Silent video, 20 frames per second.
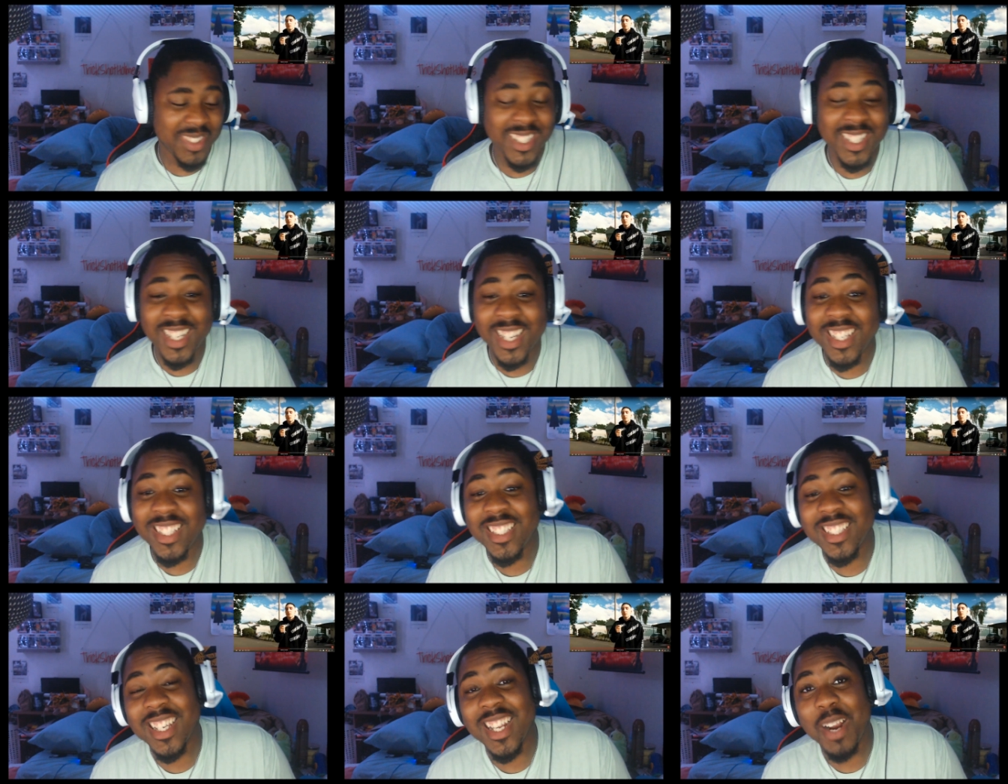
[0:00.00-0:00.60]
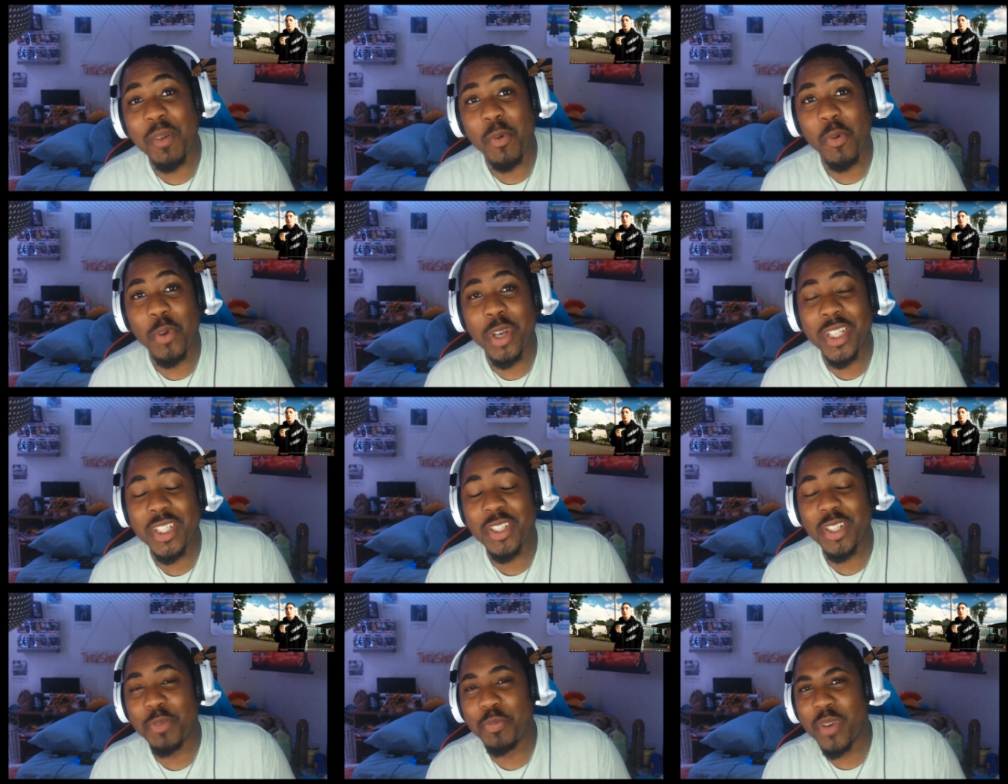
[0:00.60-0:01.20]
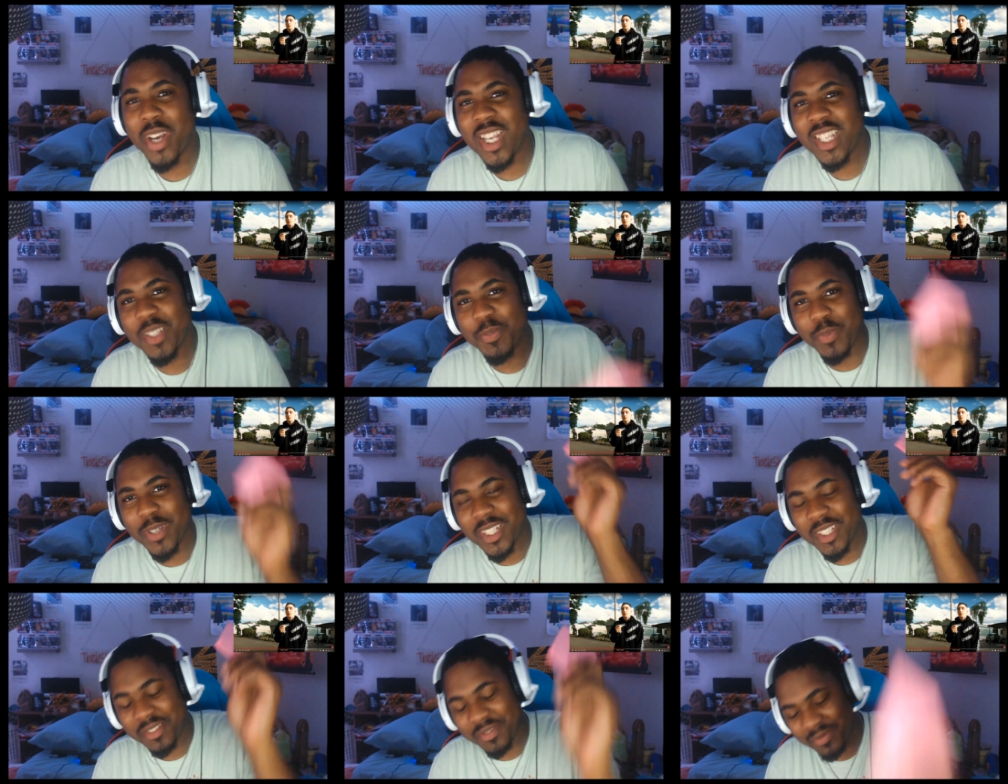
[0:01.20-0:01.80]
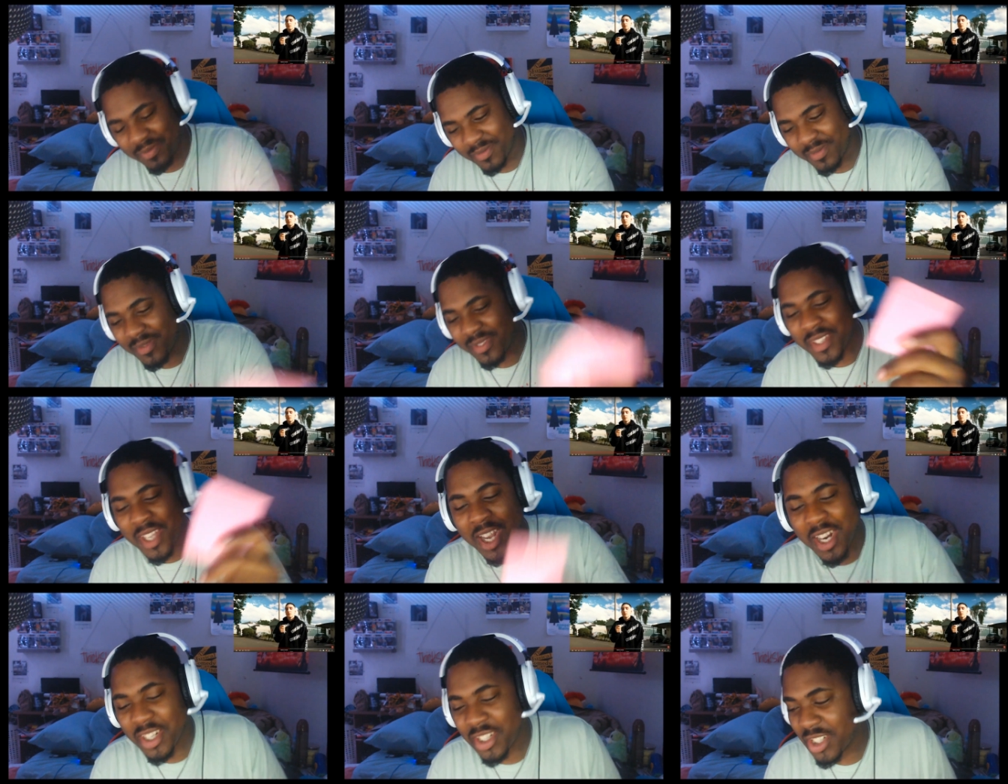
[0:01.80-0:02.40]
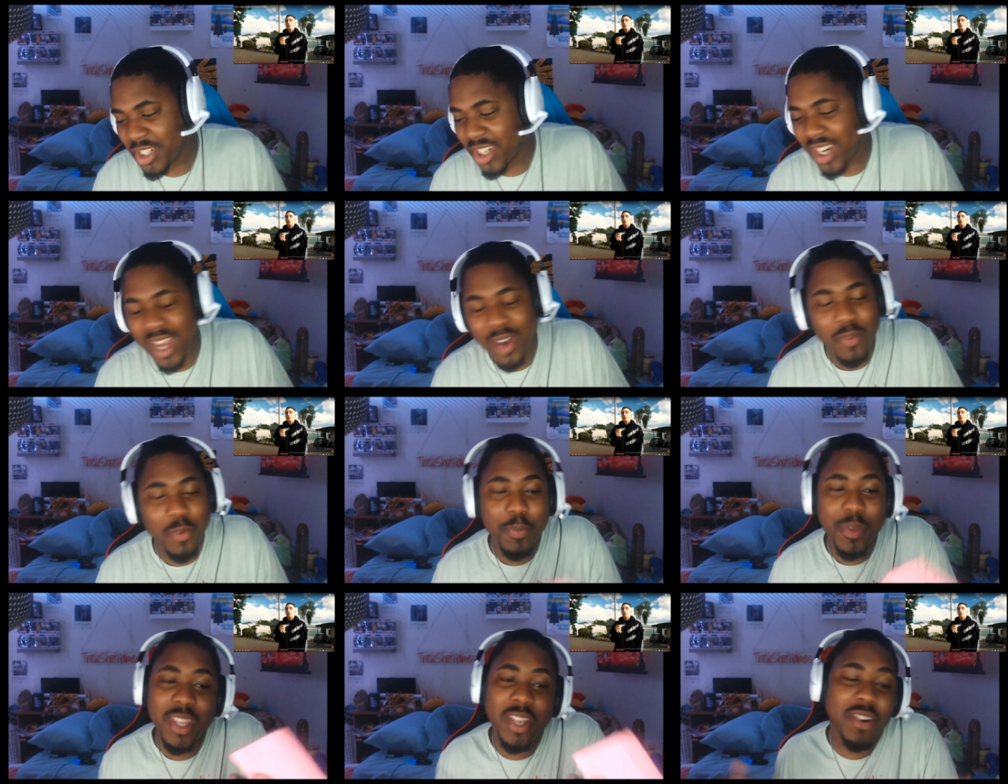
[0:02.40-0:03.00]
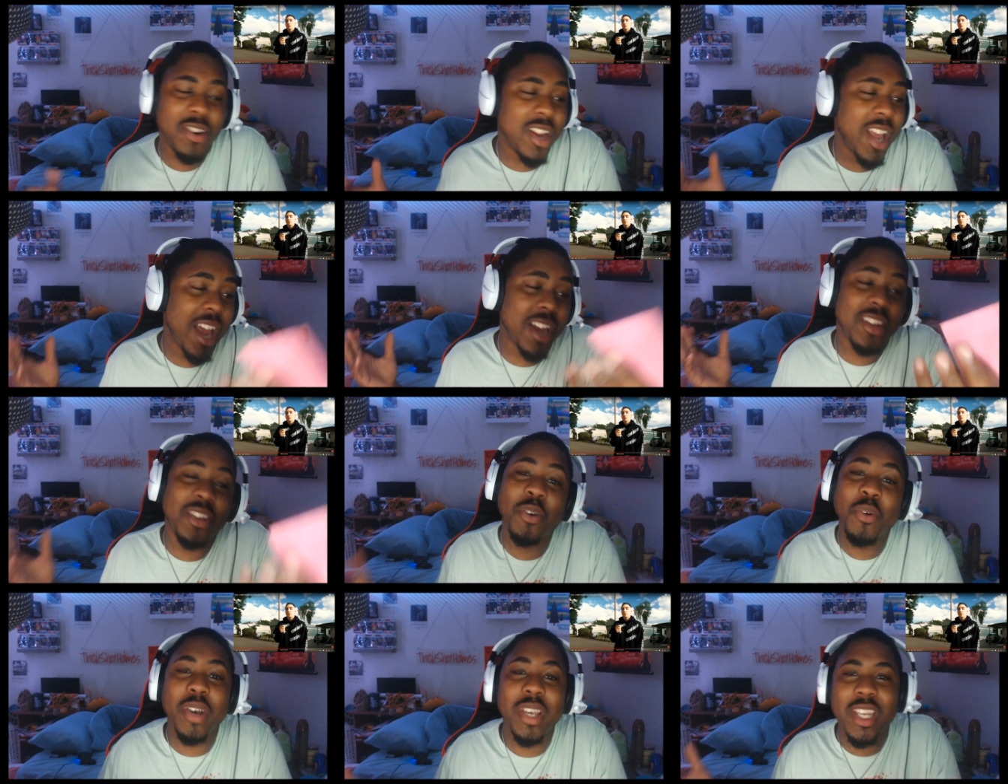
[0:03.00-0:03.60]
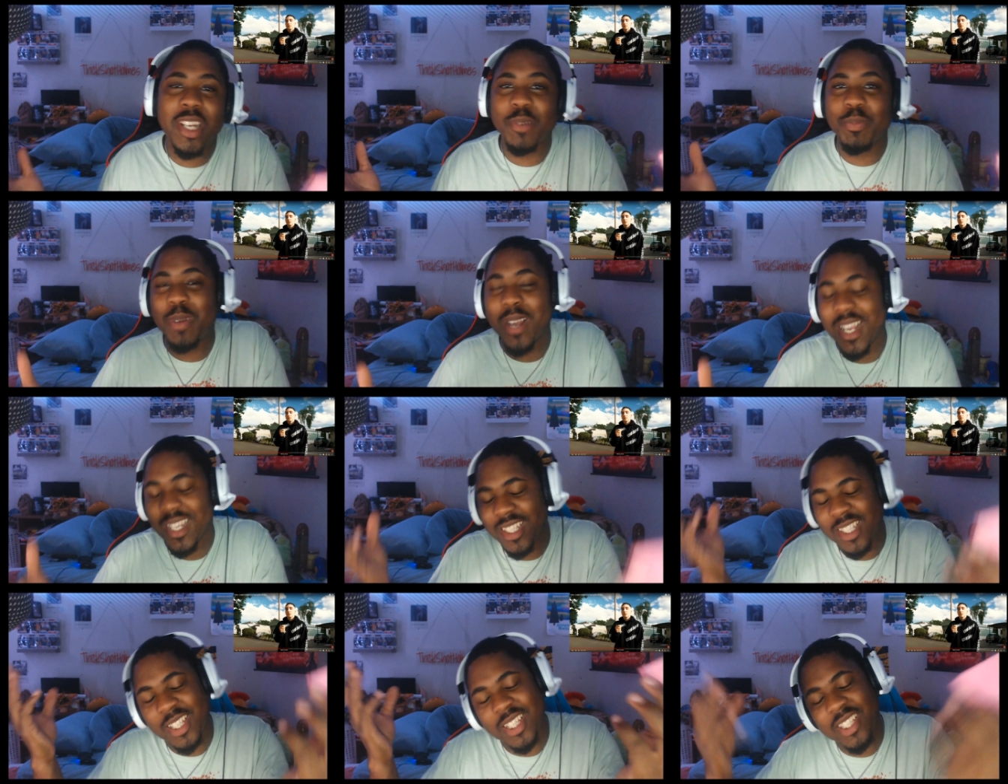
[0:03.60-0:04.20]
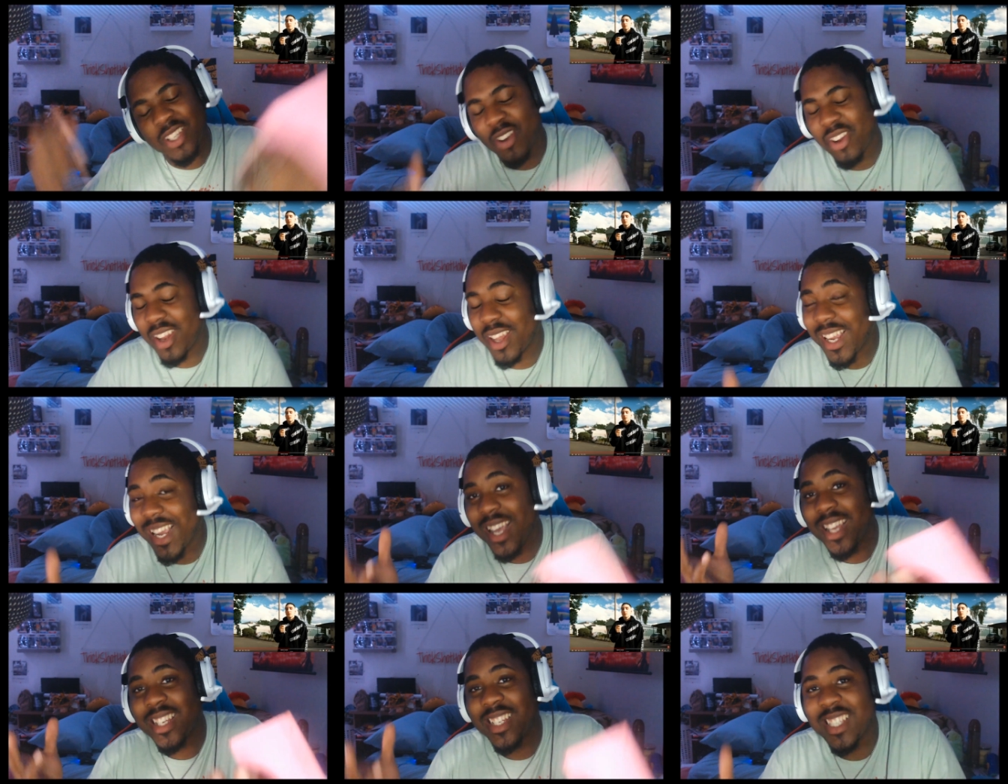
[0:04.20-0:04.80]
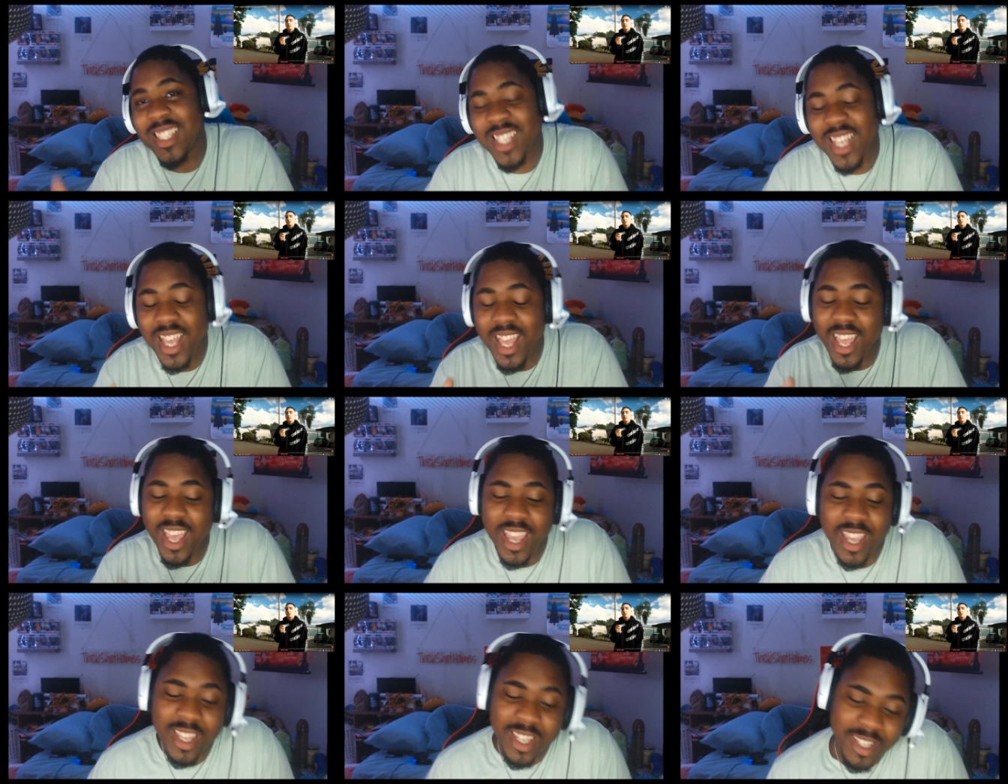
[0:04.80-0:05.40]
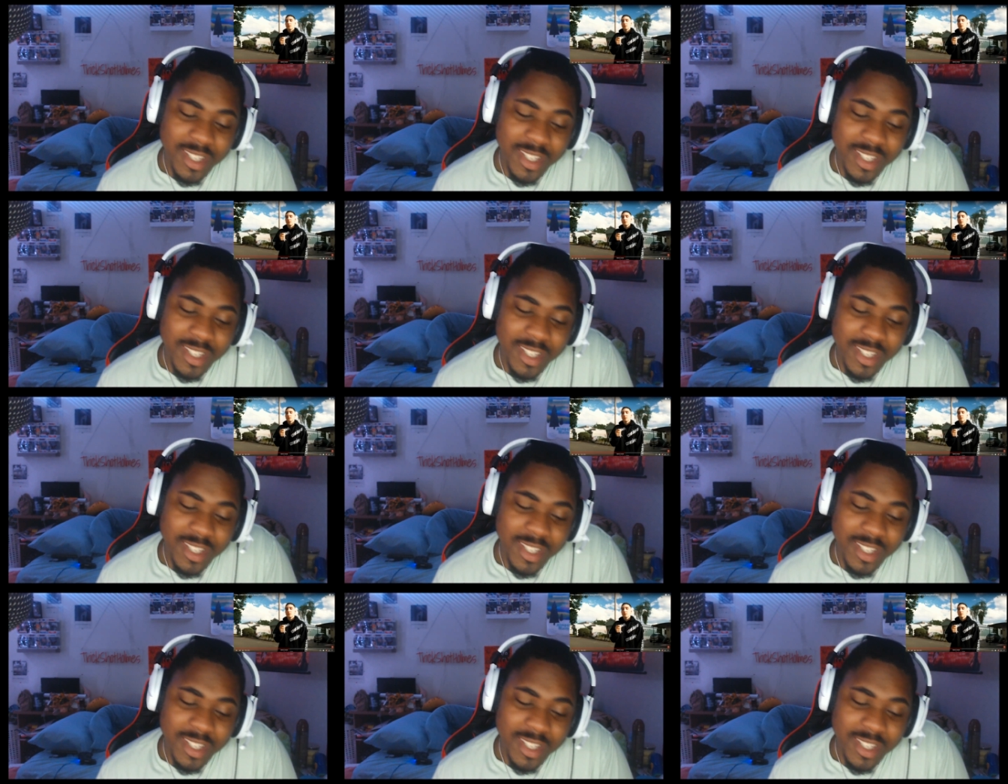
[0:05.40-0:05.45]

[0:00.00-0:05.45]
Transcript: He said, I'm gonna wish you the best, but not if you're not with me, you're not doing your best. That's all I got to say.